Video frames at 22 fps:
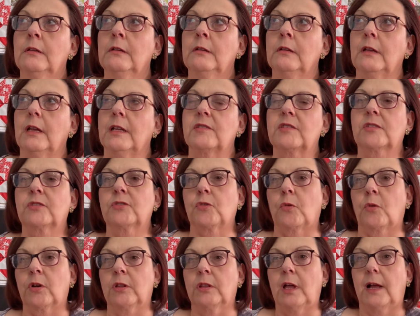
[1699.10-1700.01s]
it's
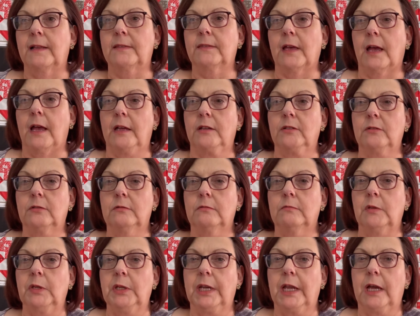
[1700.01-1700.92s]
sort of like that,
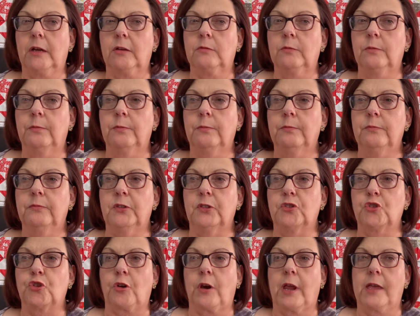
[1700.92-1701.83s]
the
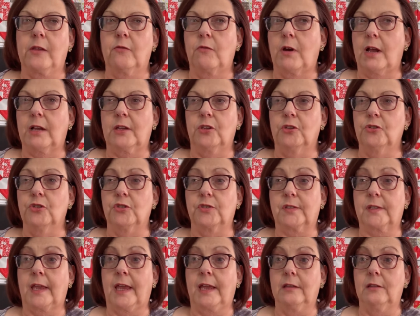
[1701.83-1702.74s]
train wreck, you
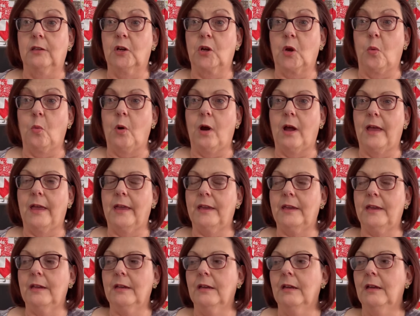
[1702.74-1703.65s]
just can't look
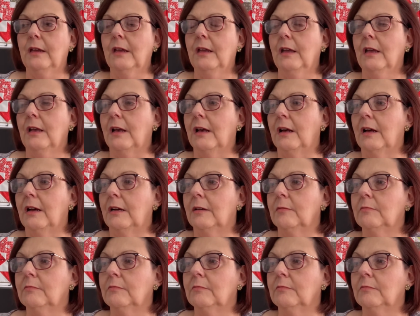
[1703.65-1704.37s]
away. I